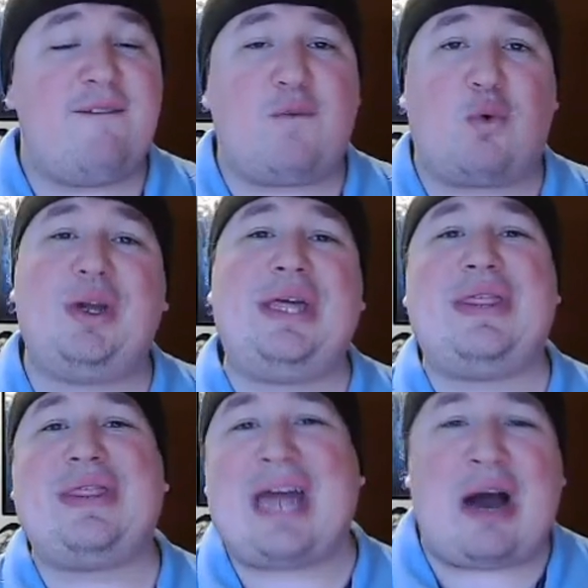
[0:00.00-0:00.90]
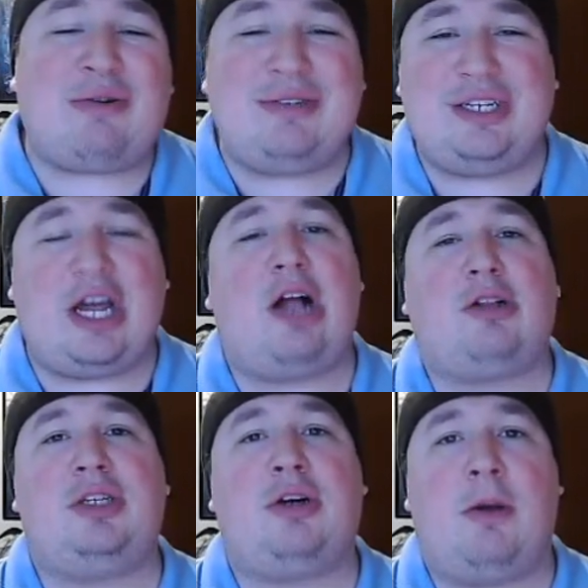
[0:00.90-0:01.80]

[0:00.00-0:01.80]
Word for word: forty thousand dollars a year